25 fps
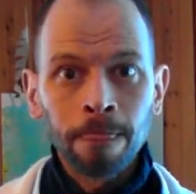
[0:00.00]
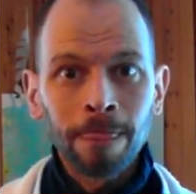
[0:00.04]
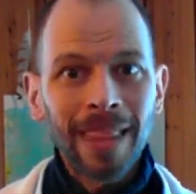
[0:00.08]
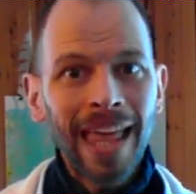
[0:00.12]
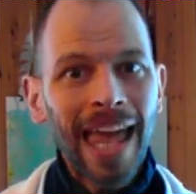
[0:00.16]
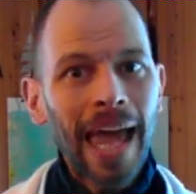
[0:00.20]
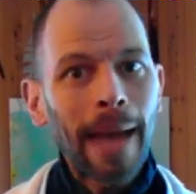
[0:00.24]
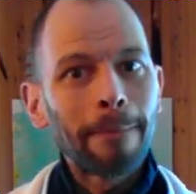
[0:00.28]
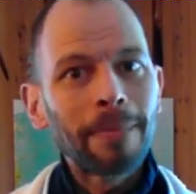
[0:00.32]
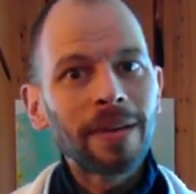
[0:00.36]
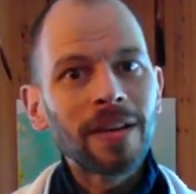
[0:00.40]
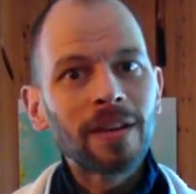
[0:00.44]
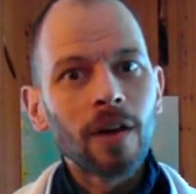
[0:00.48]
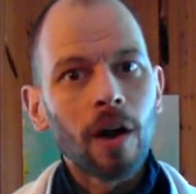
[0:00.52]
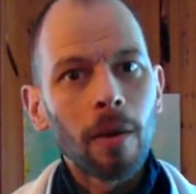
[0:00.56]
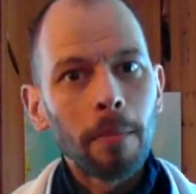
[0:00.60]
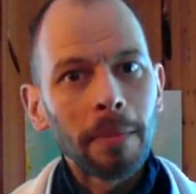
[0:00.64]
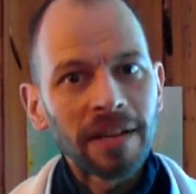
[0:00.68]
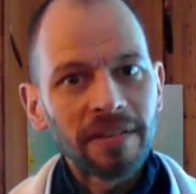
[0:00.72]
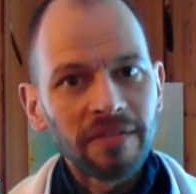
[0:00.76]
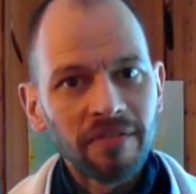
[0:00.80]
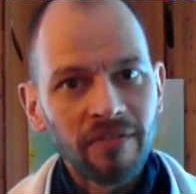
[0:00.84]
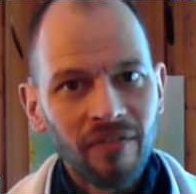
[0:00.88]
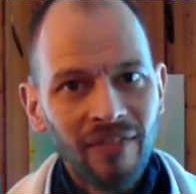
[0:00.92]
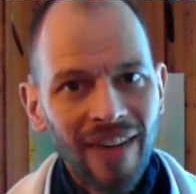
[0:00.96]
and become
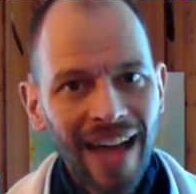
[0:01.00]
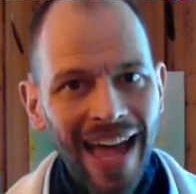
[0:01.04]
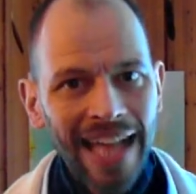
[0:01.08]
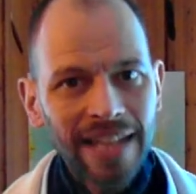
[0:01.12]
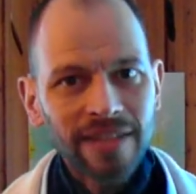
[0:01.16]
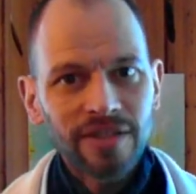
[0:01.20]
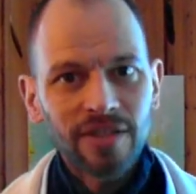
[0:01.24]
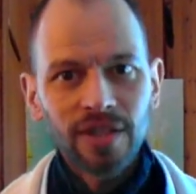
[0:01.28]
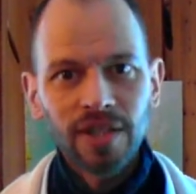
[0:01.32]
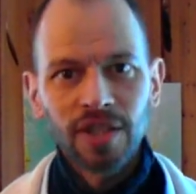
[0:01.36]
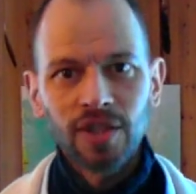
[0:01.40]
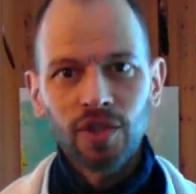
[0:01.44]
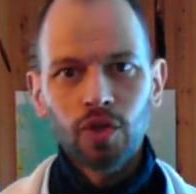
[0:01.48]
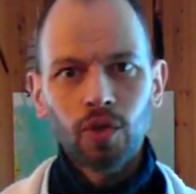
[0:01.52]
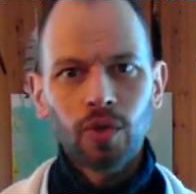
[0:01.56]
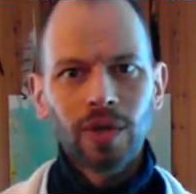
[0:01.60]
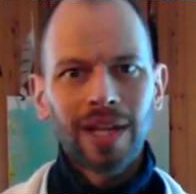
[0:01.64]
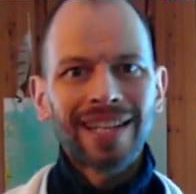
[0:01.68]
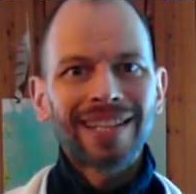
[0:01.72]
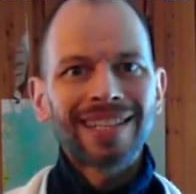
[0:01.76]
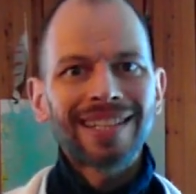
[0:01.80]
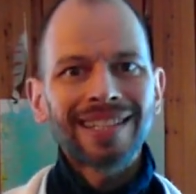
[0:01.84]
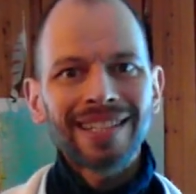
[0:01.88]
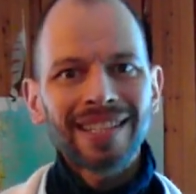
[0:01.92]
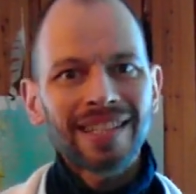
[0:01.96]
advanced into it
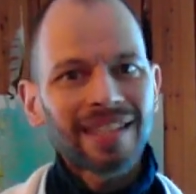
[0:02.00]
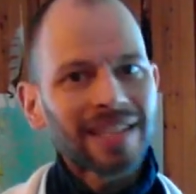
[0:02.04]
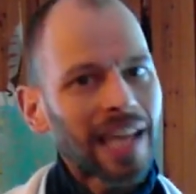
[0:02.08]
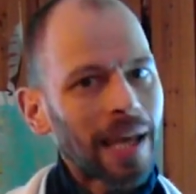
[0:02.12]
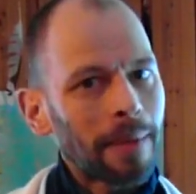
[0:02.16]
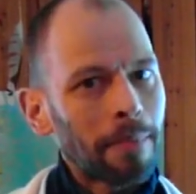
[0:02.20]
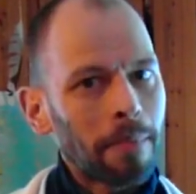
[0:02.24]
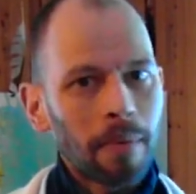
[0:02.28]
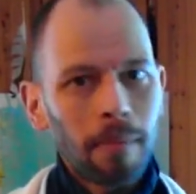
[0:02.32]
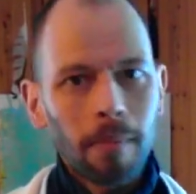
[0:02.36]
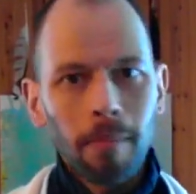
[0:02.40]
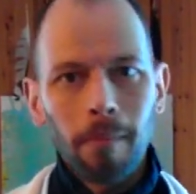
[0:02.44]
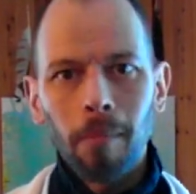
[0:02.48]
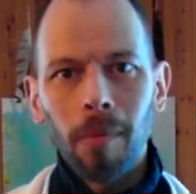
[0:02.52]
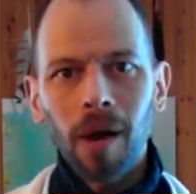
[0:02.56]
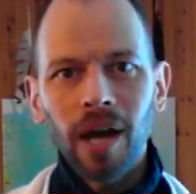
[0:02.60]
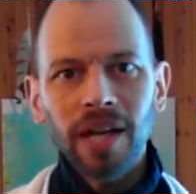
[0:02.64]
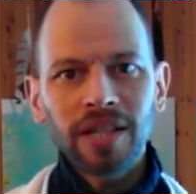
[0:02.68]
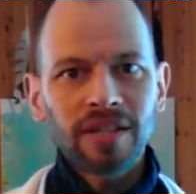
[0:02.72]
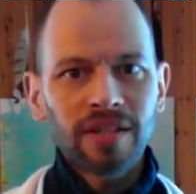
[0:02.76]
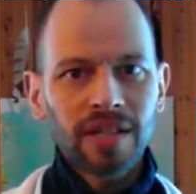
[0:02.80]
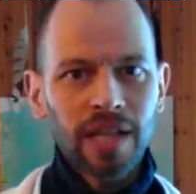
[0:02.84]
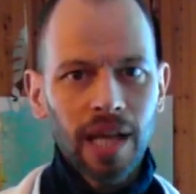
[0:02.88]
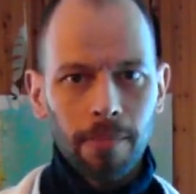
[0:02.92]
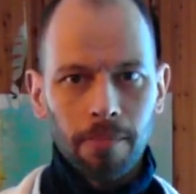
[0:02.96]
step by
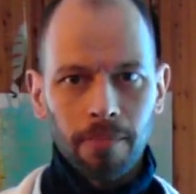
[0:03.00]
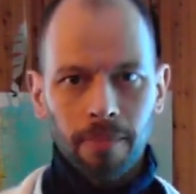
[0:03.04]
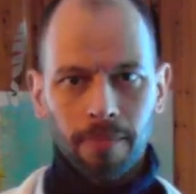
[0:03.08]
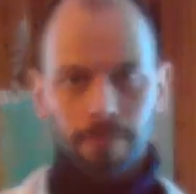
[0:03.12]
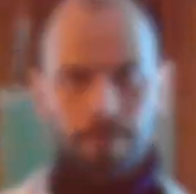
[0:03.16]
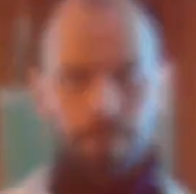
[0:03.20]
step.